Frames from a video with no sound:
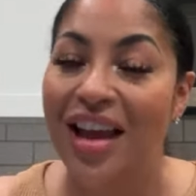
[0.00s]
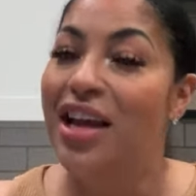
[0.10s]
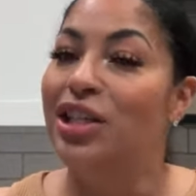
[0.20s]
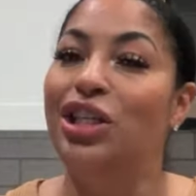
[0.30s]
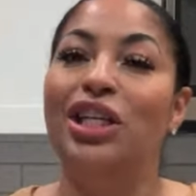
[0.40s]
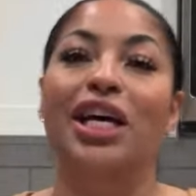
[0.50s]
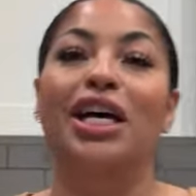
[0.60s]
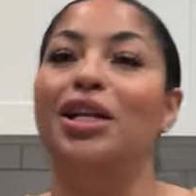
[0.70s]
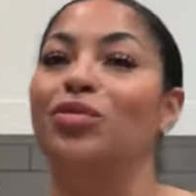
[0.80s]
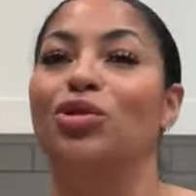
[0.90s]
She love
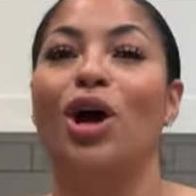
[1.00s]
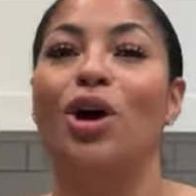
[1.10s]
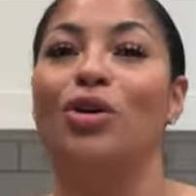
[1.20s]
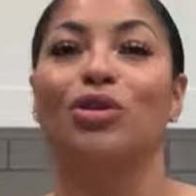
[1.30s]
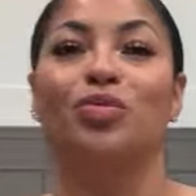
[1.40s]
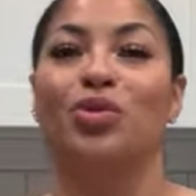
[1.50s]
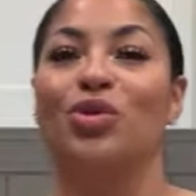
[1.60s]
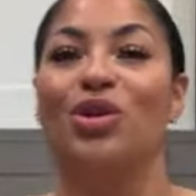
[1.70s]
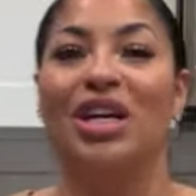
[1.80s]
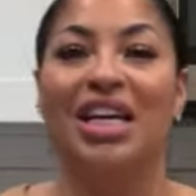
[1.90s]
them trolls,
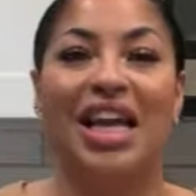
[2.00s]
boy.